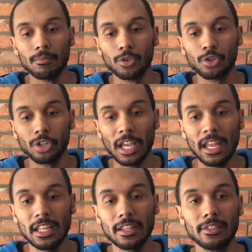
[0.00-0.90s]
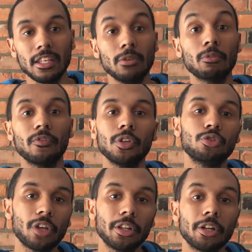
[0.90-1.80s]
creating the reveal
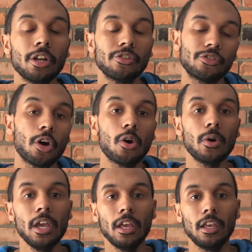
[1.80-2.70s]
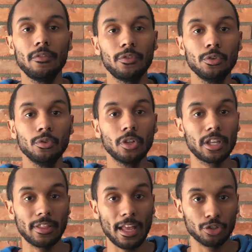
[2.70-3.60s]
trailer. So if you look
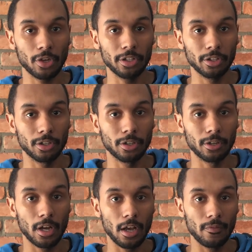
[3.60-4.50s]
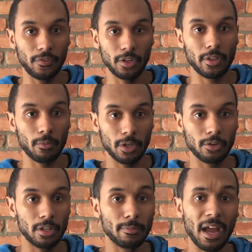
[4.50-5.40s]
at that trailer video that we
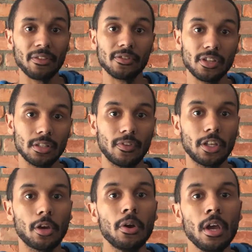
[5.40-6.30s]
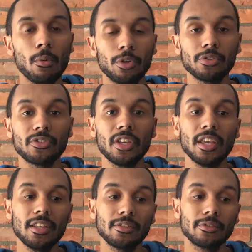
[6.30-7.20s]
created, the behind the scenes video, what you'll see
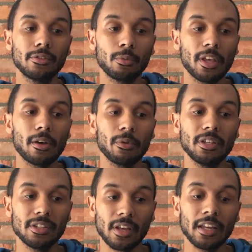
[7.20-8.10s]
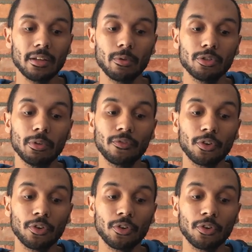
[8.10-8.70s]
is the way that we designed it was